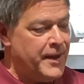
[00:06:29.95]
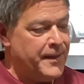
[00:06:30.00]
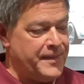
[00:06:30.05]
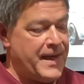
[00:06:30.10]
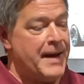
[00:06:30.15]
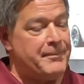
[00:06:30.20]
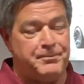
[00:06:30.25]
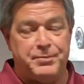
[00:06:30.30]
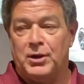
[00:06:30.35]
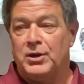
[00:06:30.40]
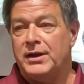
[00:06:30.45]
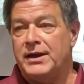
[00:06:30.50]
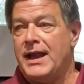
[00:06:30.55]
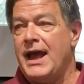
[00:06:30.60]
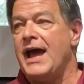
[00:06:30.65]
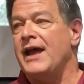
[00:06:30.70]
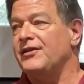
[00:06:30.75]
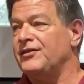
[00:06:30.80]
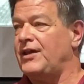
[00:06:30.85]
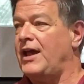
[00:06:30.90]
that Bullet
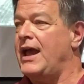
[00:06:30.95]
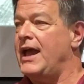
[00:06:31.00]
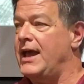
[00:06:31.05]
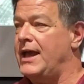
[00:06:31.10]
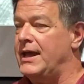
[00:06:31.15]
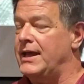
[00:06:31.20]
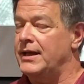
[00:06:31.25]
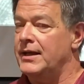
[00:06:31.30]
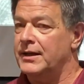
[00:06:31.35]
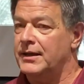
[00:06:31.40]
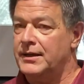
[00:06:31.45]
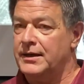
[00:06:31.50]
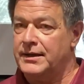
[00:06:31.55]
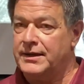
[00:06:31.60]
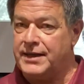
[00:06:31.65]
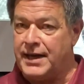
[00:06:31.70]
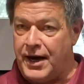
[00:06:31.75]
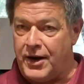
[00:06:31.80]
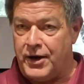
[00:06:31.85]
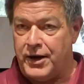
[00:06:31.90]
has a
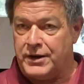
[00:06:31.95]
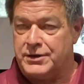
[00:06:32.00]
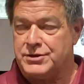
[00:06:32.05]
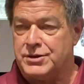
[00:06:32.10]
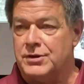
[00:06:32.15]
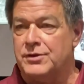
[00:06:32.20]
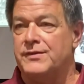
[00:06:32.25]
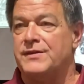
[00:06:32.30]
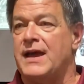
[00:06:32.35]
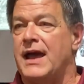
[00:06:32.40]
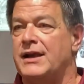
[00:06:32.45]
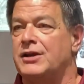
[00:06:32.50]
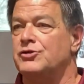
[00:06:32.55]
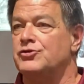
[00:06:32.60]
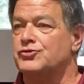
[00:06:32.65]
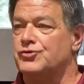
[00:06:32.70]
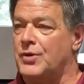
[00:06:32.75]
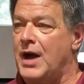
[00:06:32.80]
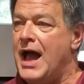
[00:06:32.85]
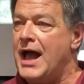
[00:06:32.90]
character that
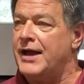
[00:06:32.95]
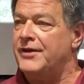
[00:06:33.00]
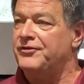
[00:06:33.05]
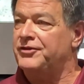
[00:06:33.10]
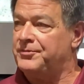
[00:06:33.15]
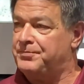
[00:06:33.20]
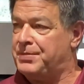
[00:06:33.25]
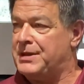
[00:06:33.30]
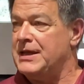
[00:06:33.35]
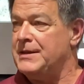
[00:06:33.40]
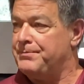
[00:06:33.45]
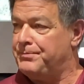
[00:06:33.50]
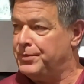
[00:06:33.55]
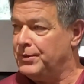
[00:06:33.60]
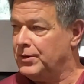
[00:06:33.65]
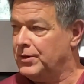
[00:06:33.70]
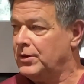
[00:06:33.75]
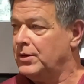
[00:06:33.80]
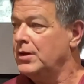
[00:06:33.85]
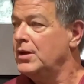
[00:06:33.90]
drives
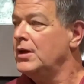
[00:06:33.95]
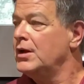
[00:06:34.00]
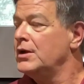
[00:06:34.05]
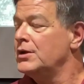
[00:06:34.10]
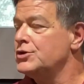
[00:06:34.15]
people